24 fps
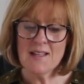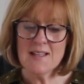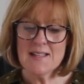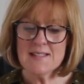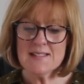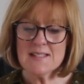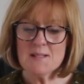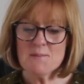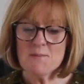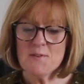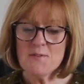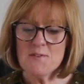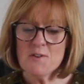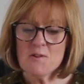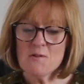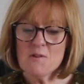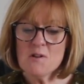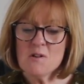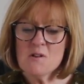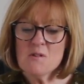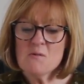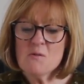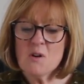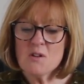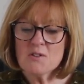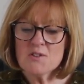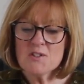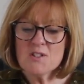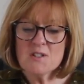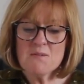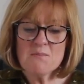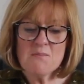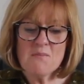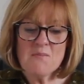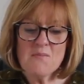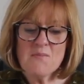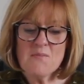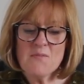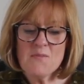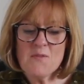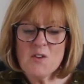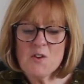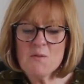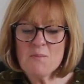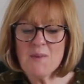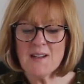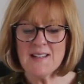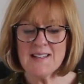Some of you who are watching,
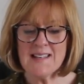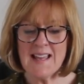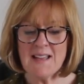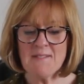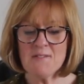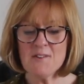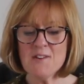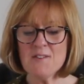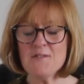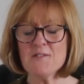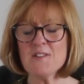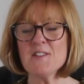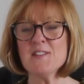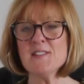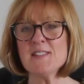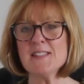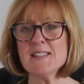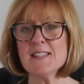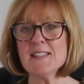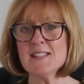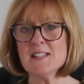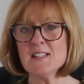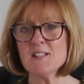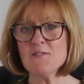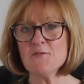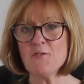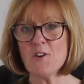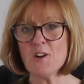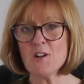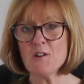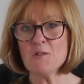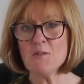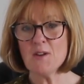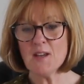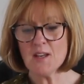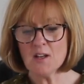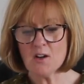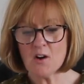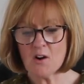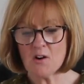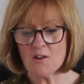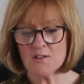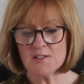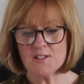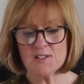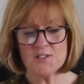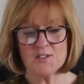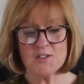you might never have considered following
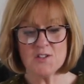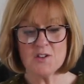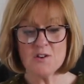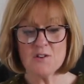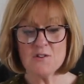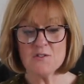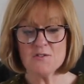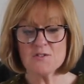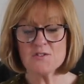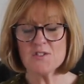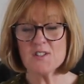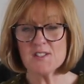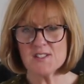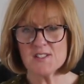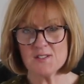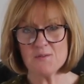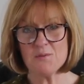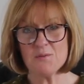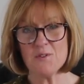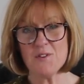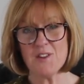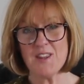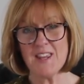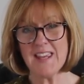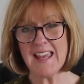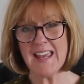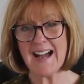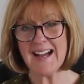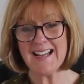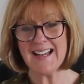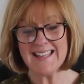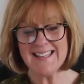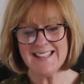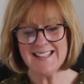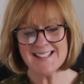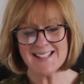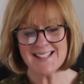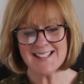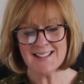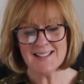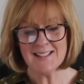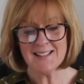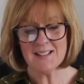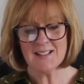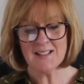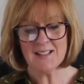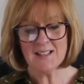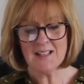God as your trustworthy guide.
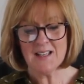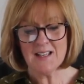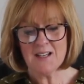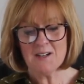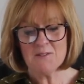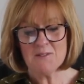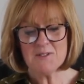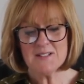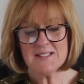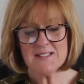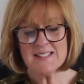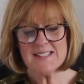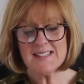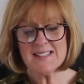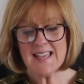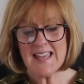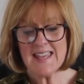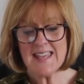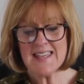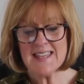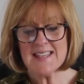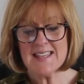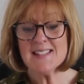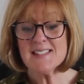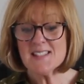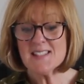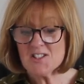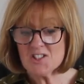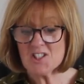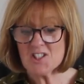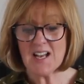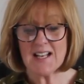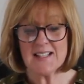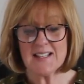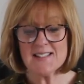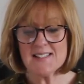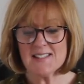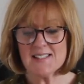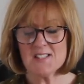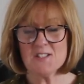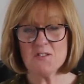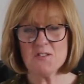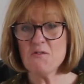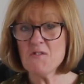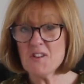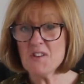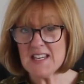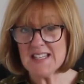Well, today is a chance
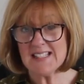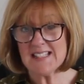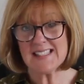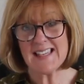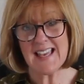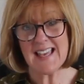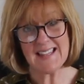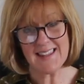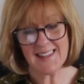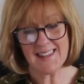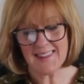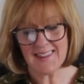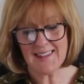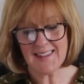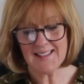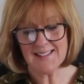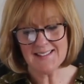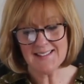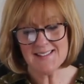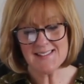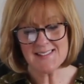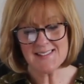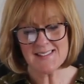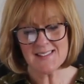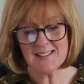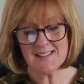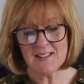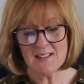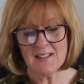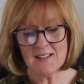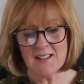to reset things.